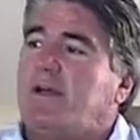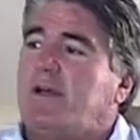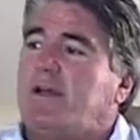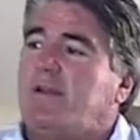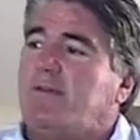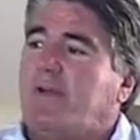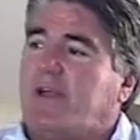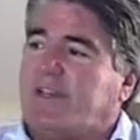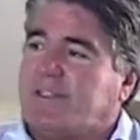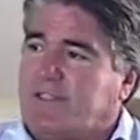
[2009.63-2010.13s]

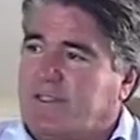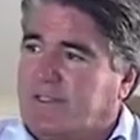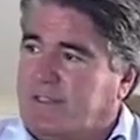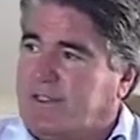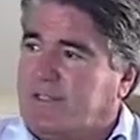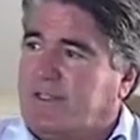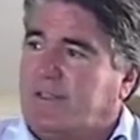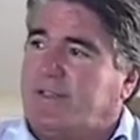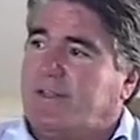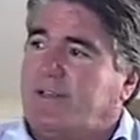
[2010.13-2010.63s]
wrestlers,
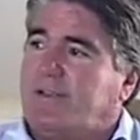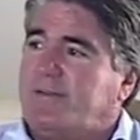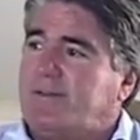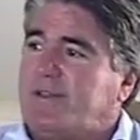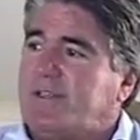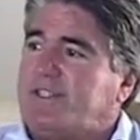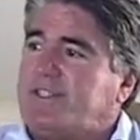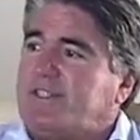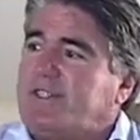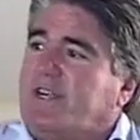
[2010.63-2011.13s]
the
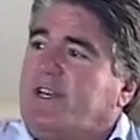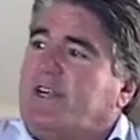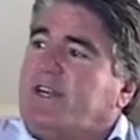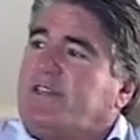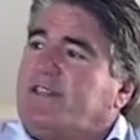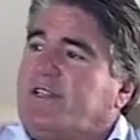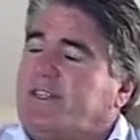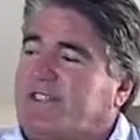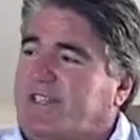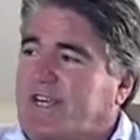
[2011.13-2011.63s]

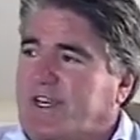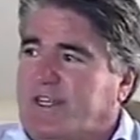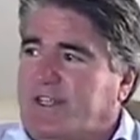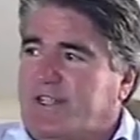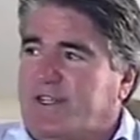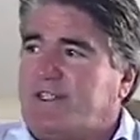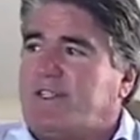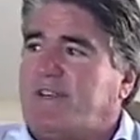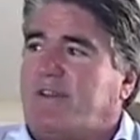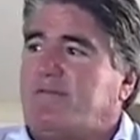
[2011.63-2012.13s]
60s
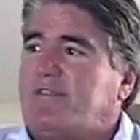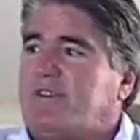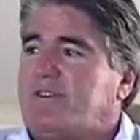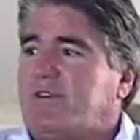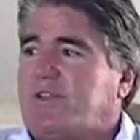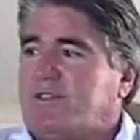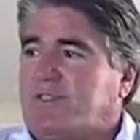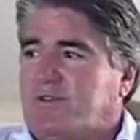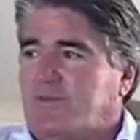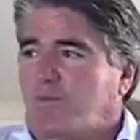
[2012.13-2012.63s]
and 70s
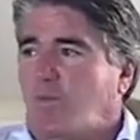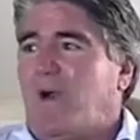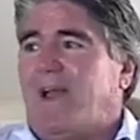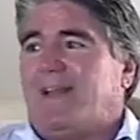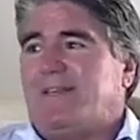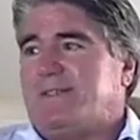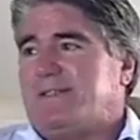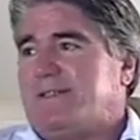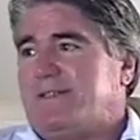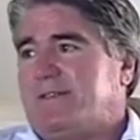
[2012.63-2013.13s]
wrestlers
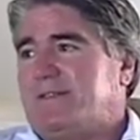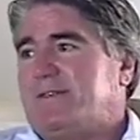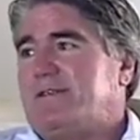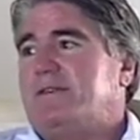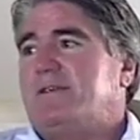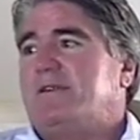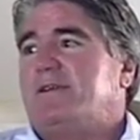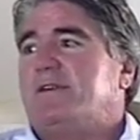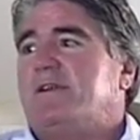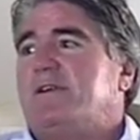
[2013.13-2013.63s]
went.
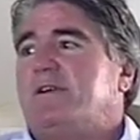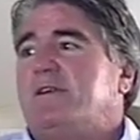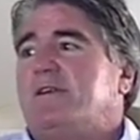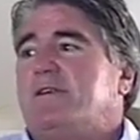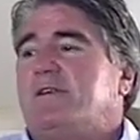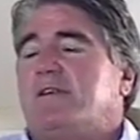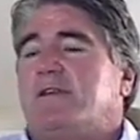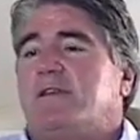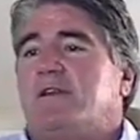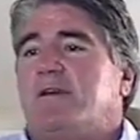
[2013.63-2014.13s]

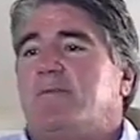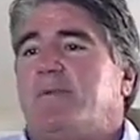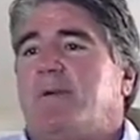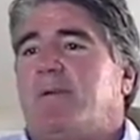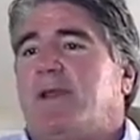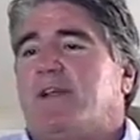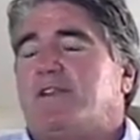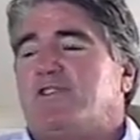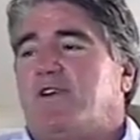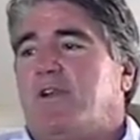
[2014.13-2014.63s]
People
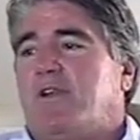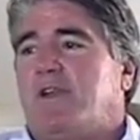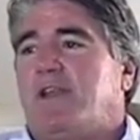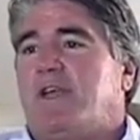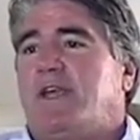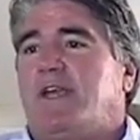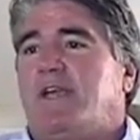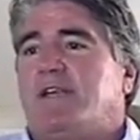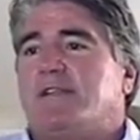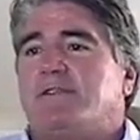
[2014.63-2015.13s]
like John
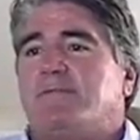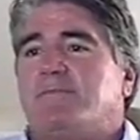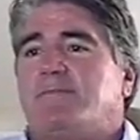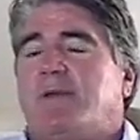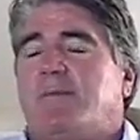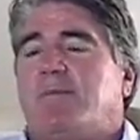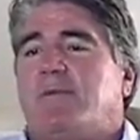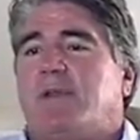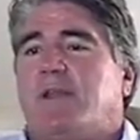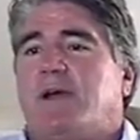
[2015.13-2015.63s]
Lees and
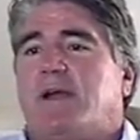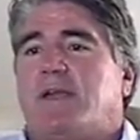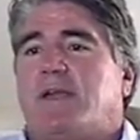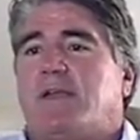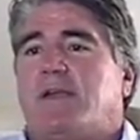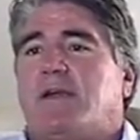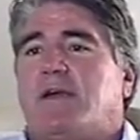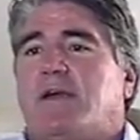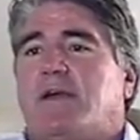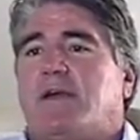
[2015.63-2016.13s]
people like